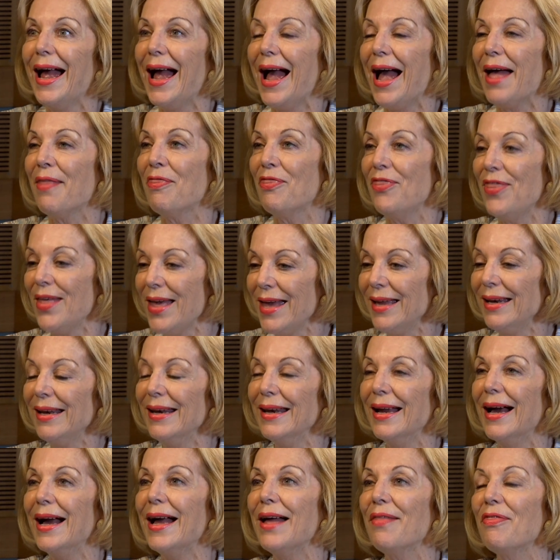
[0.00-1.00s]
And
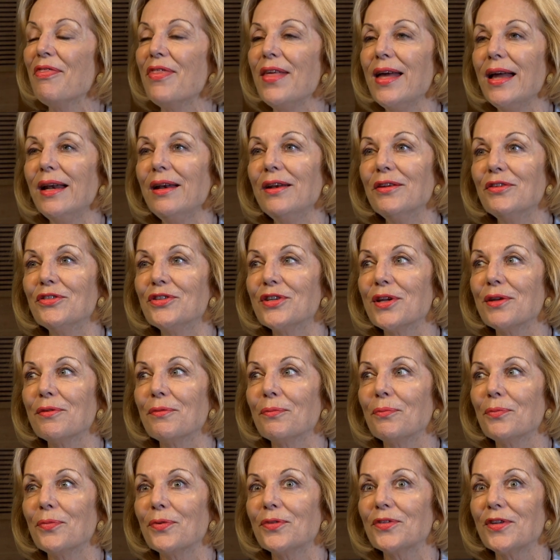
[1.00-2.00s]
then
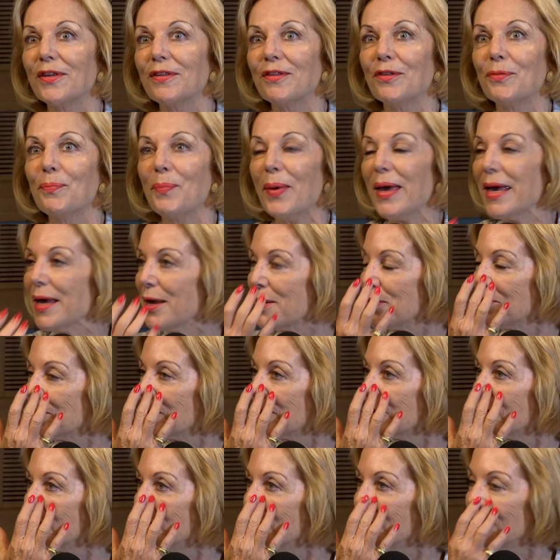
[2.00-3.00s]
she's speaking to